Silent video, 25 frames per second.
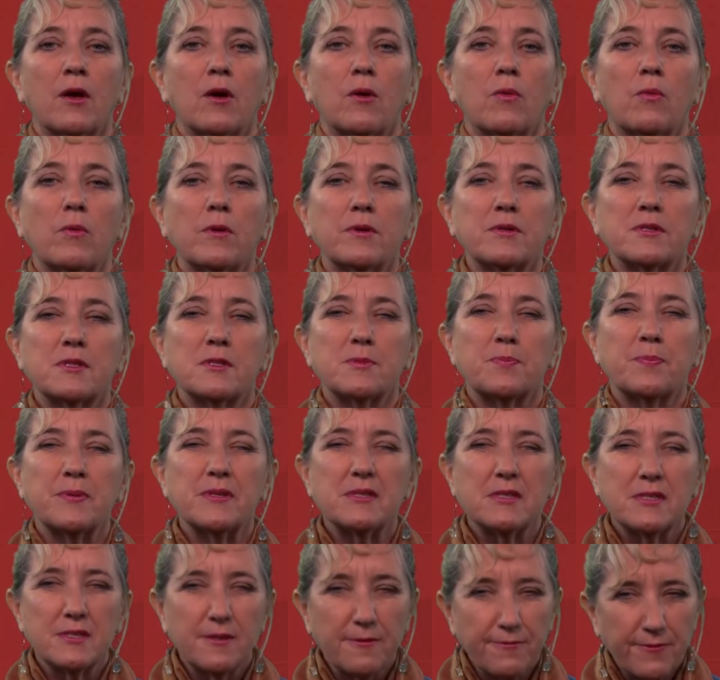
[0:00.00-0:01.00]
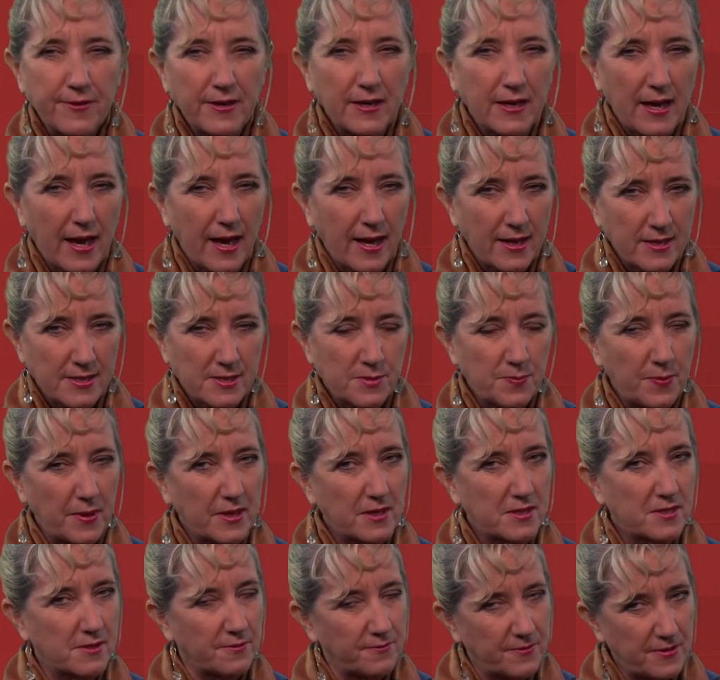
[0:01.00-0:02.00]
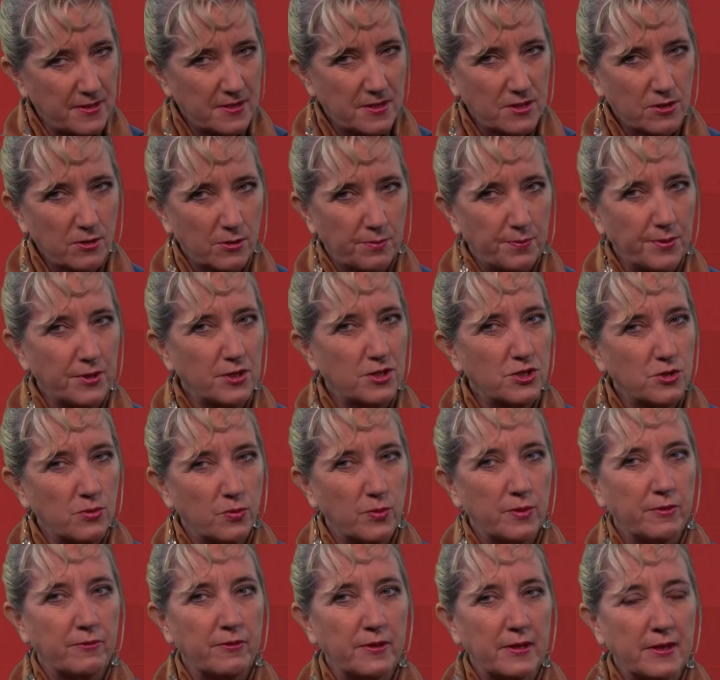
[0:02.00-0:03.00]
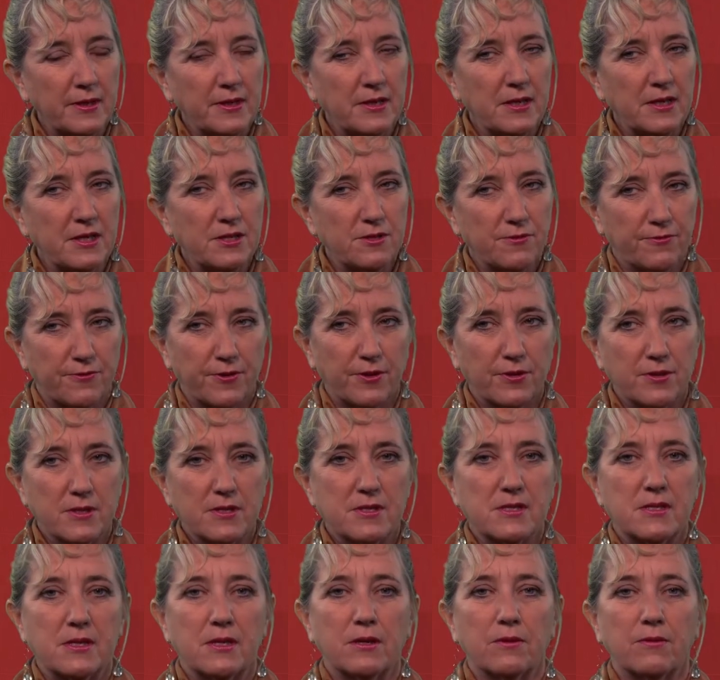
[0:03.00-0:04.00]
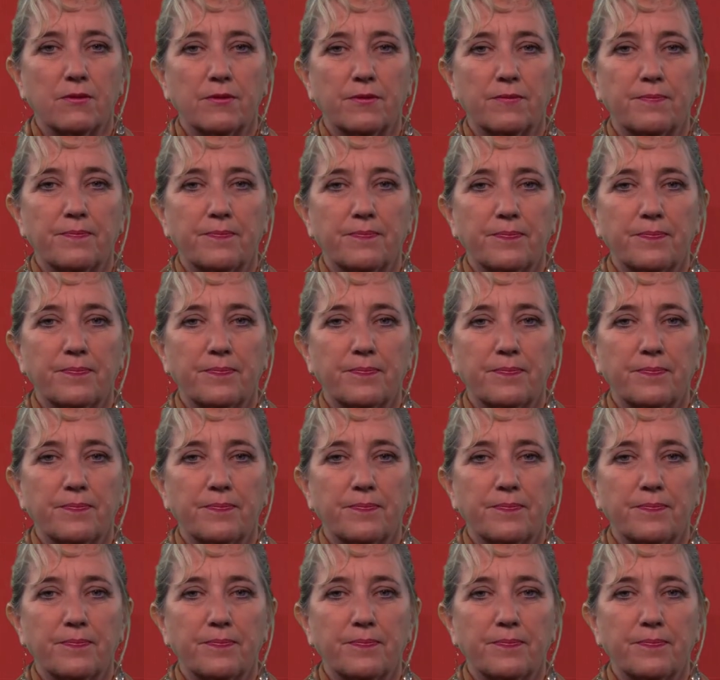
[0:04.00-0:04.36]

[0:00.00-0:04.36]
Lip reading: What specific aspects of this topic do we really need to focus in on?